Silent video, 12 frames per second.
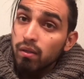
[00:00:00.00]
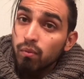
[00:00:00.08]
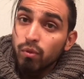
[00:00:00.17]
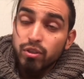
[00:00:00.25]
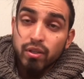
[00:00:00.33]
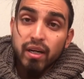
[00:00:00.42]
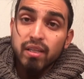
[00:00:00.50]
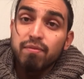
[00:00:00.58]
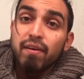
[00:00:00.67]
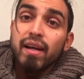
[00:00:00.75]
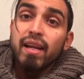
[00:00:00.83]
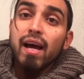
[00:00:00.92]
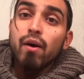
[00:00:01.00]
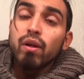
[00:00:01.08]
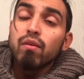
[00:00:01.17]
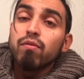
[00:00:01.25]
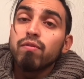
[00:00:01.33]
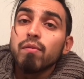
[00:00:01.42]
we're trying to find out
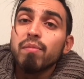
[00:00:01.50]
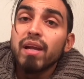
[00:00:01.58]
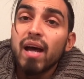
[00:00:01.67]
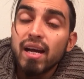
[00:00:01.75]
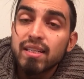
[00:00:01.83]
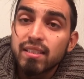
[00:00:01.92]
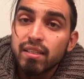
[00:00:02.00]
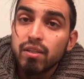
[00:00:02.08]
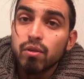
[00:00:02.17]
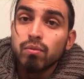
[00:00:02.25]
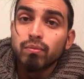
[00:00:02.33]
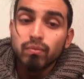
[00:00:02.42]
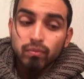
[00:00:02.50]
if minoxidil,